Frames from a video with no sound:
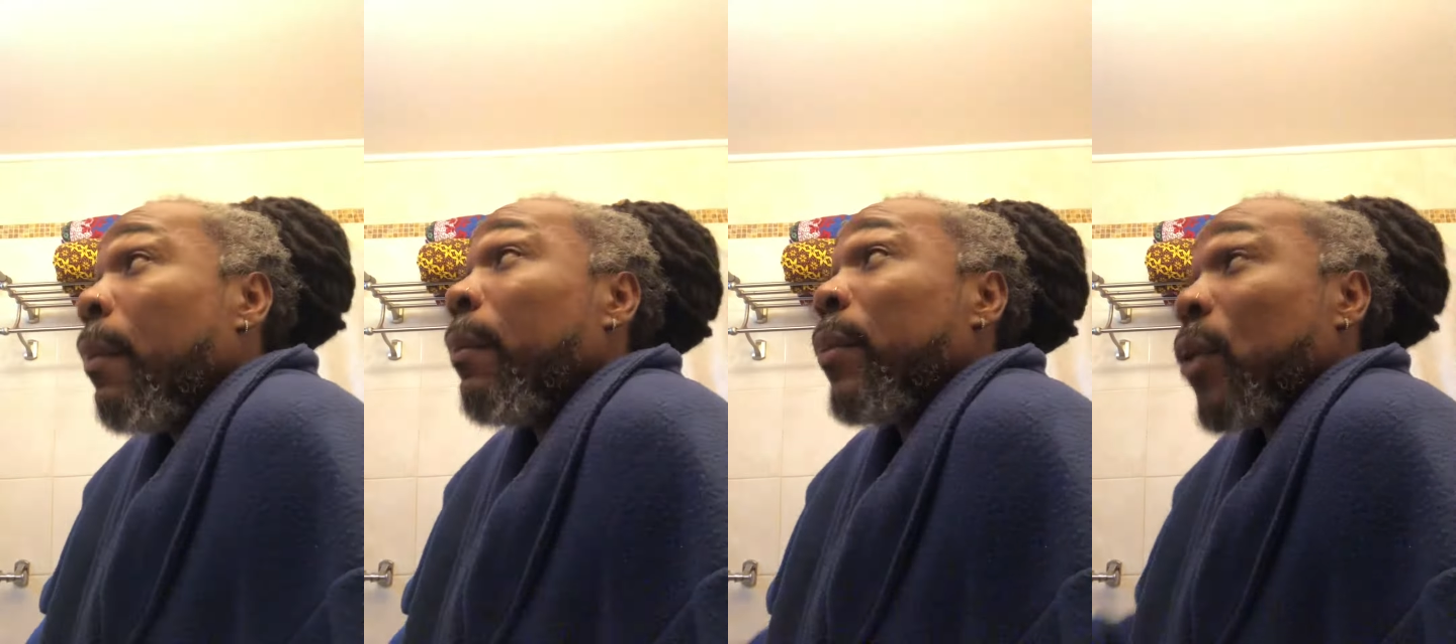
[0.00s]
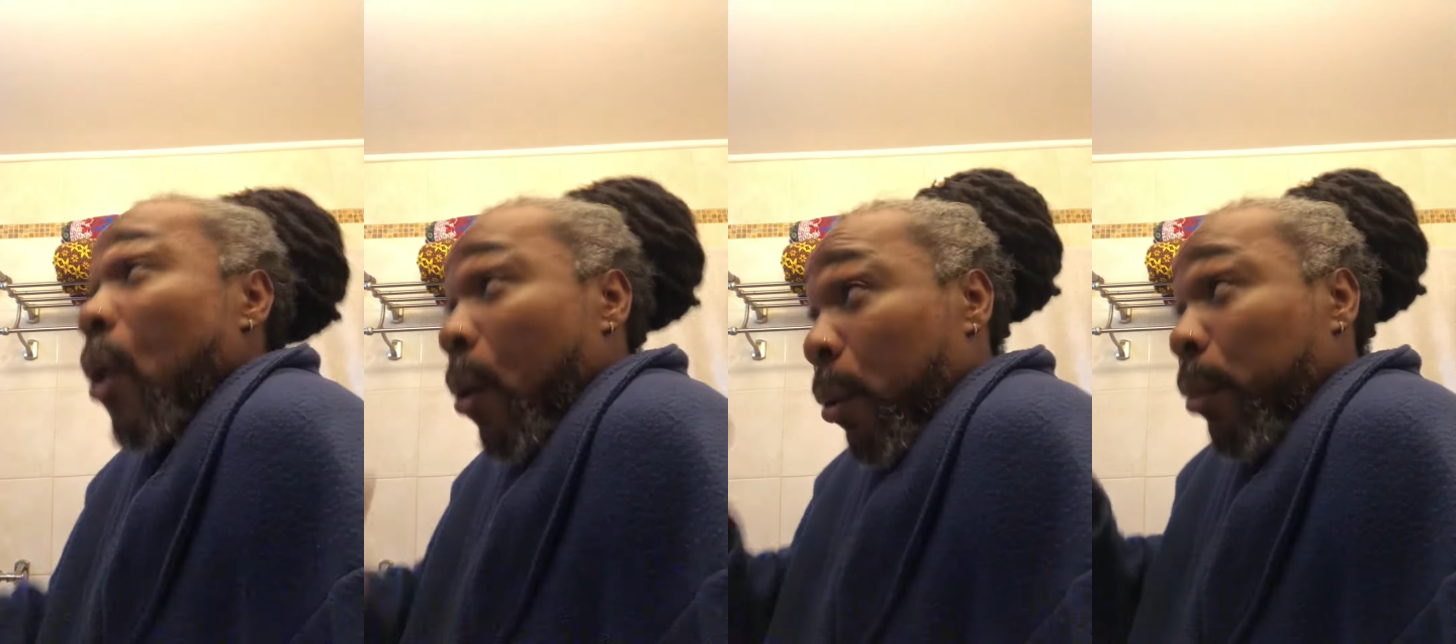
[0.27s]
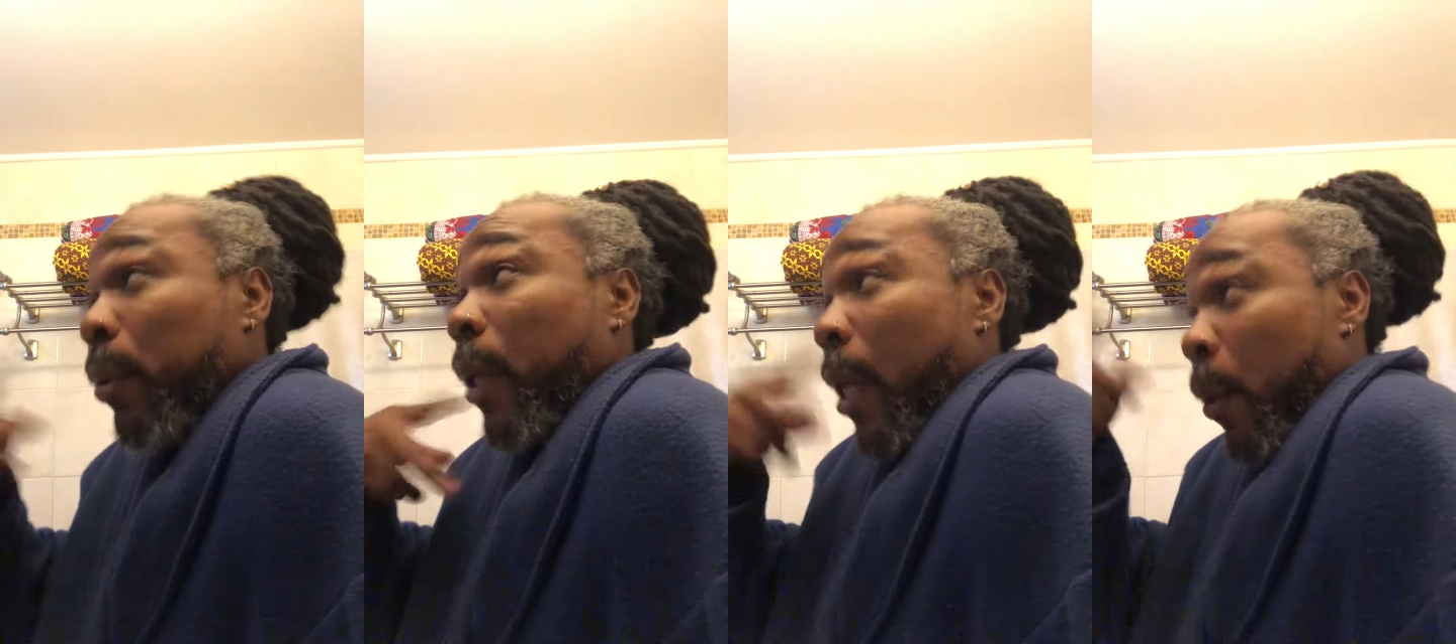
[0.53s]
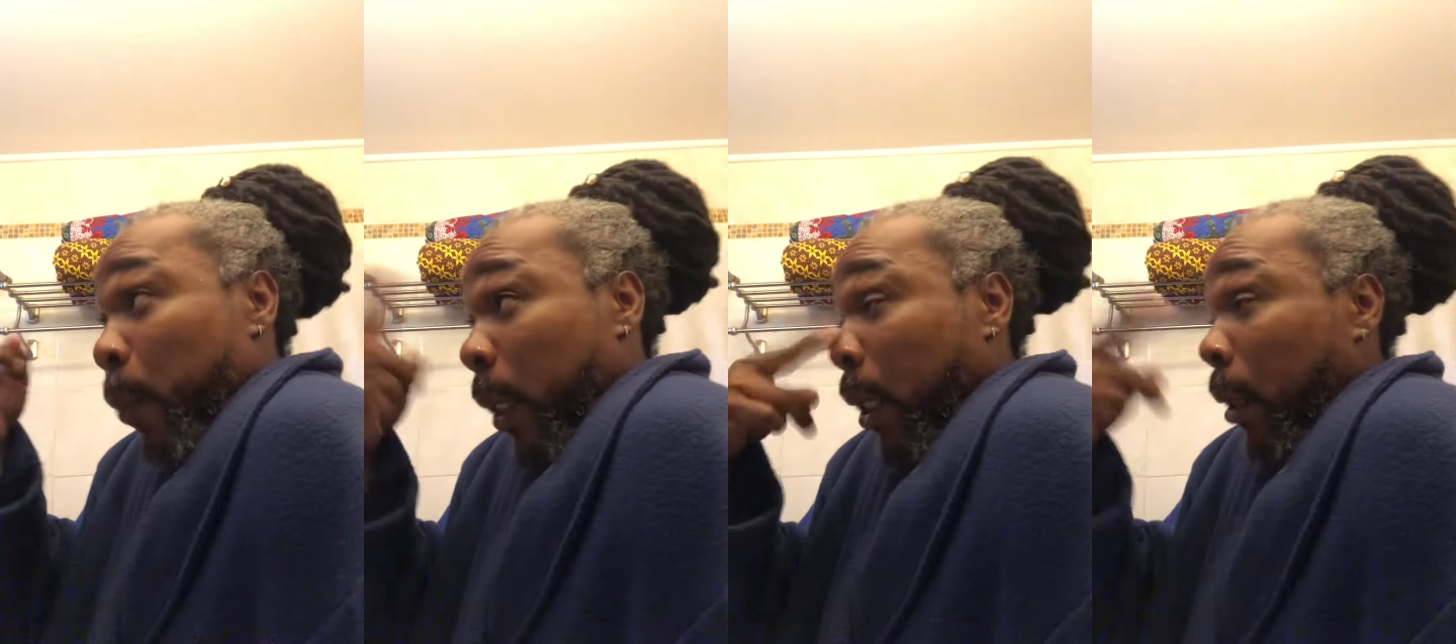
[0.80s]
So
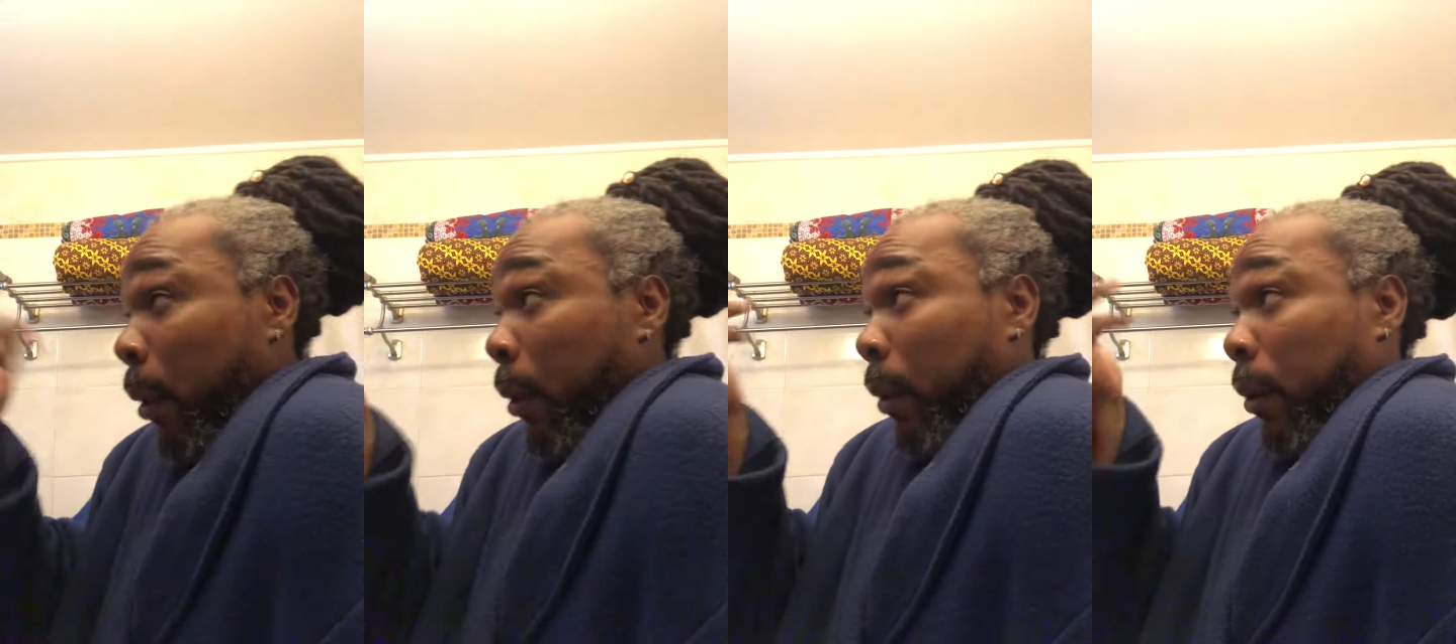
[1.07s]
can we